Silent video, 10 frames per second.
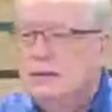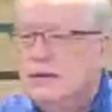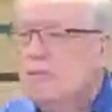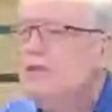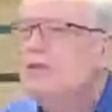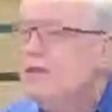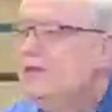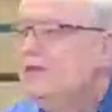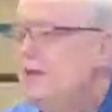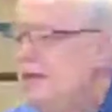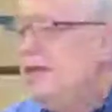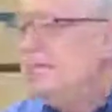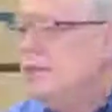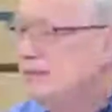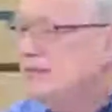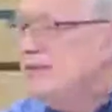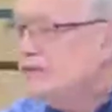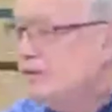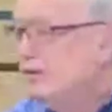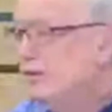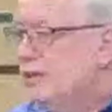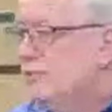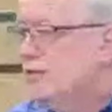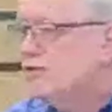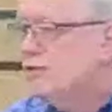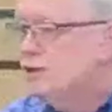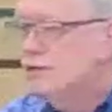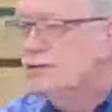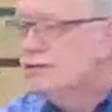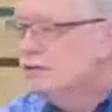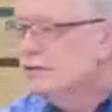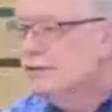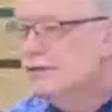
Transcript: and we've seen this happen, certainly at Western Hills,